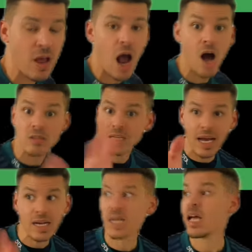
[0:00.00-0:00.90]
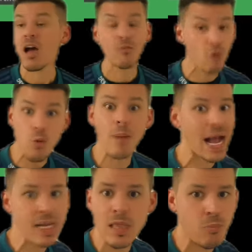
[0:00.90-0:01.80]
Ask any
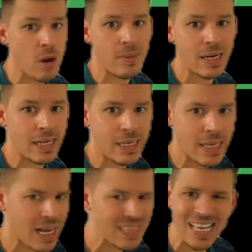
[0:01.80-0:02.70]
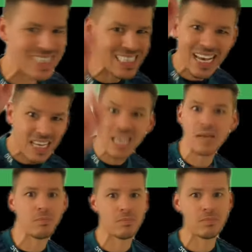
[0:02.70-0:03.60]
fullback in the Premier League, yeah? They're scared of
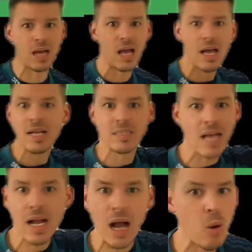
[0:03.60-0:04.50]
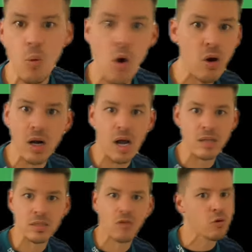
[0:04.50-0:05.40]
him, yeah? Saka, world
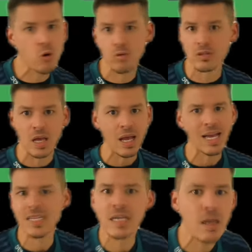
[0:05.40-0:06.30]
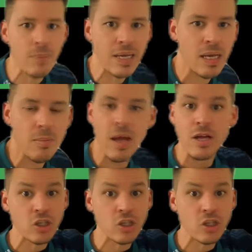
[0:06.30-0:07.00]
class, of course, it's going to be him.